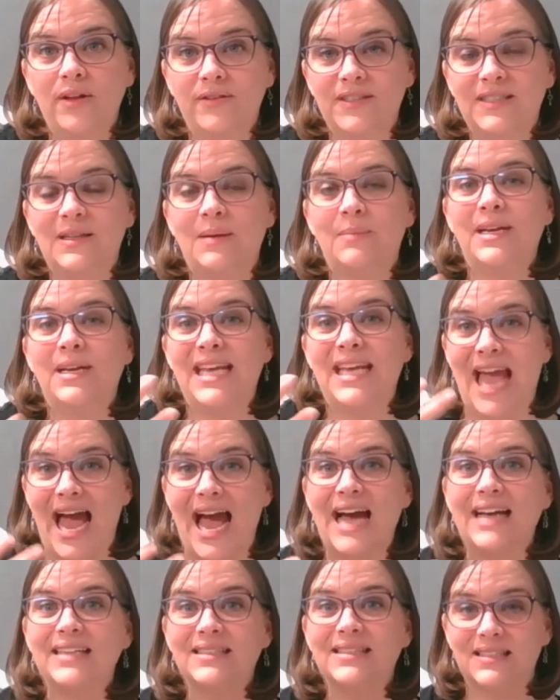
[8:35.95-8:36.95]
if somebody
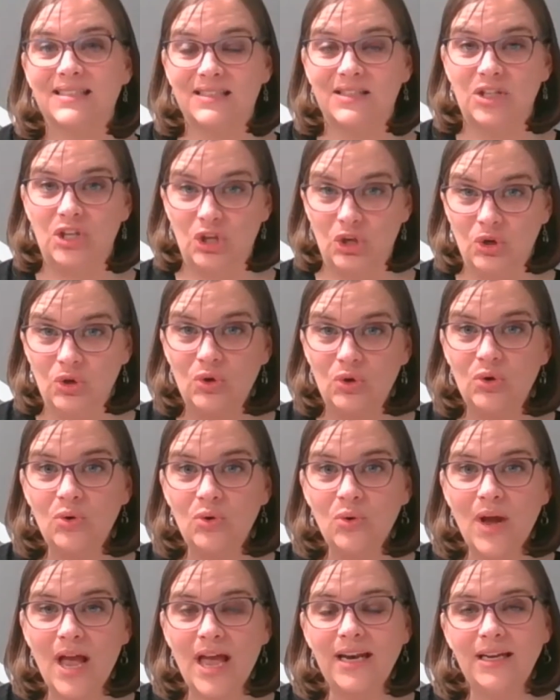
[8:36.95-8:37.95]
asks
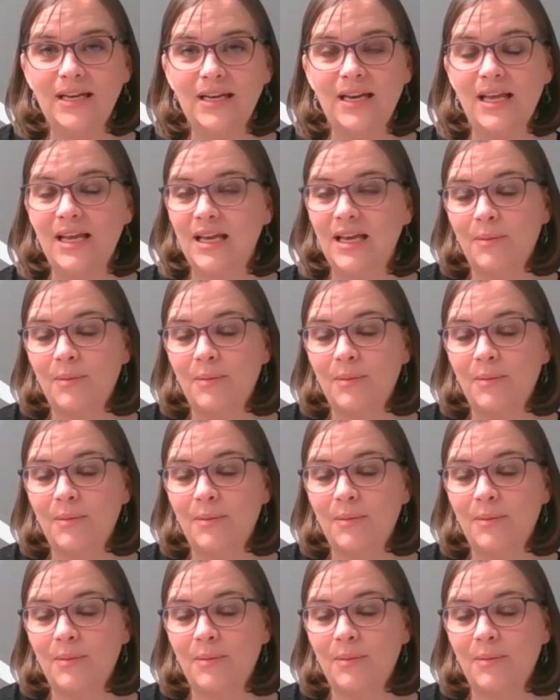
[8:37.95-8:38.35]
you an